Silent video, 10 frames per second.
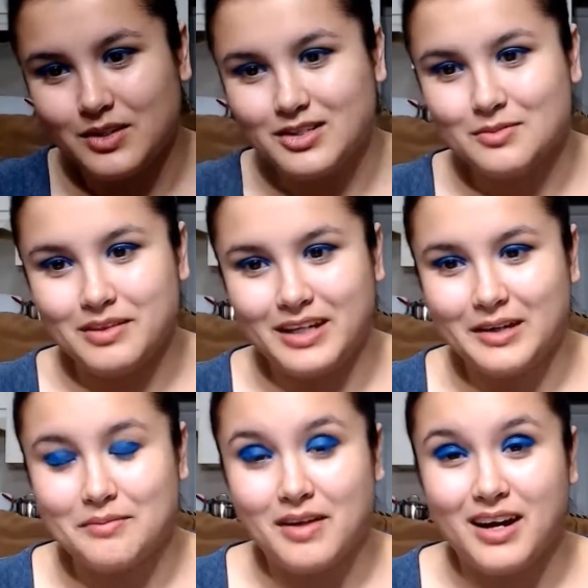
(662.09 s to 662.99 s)
to be
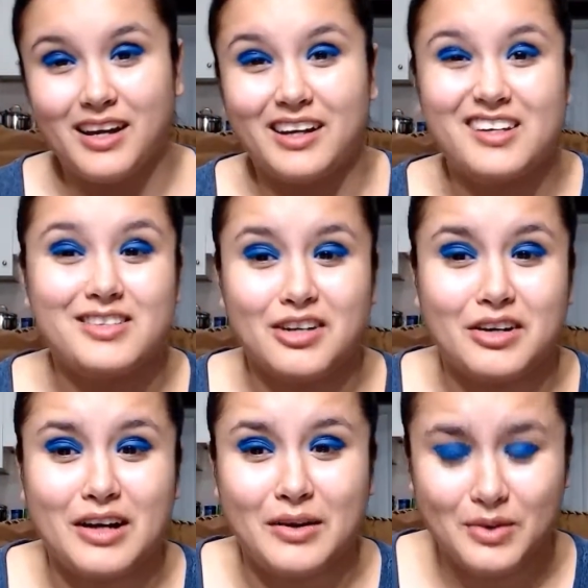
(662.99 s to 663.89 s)
my
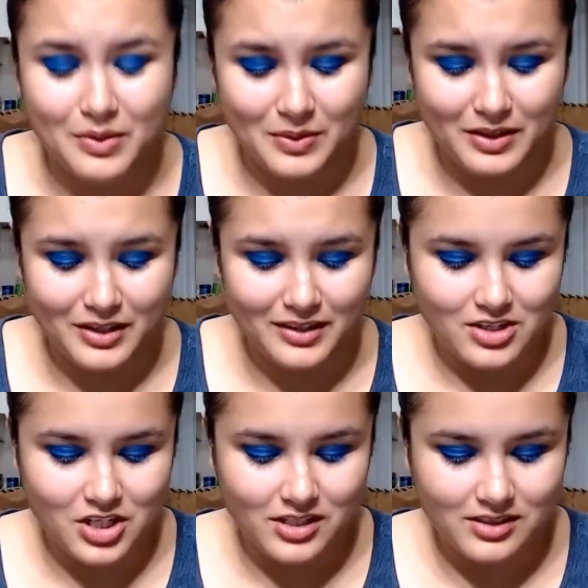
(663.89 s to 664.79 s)
dark outer corner.
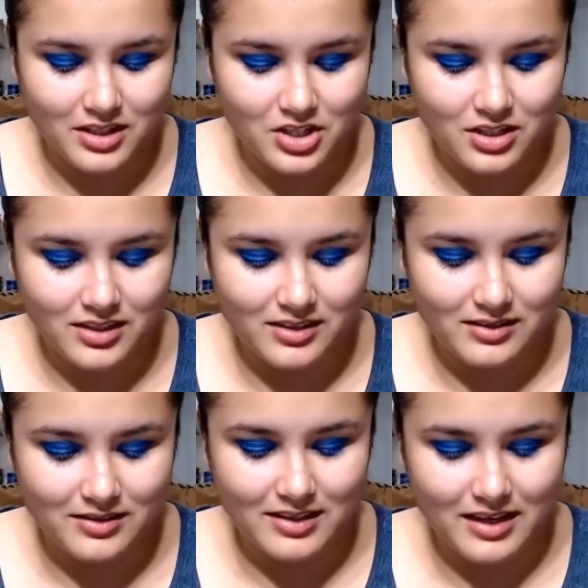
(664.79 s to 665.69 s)
She essentially
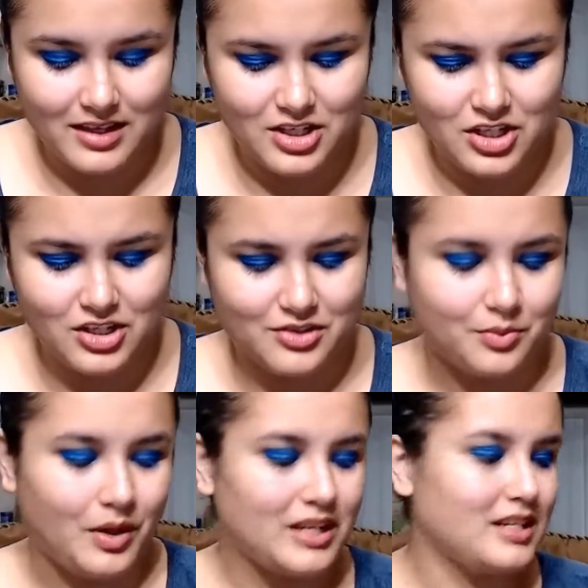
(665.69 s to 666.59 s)
said that she just winged it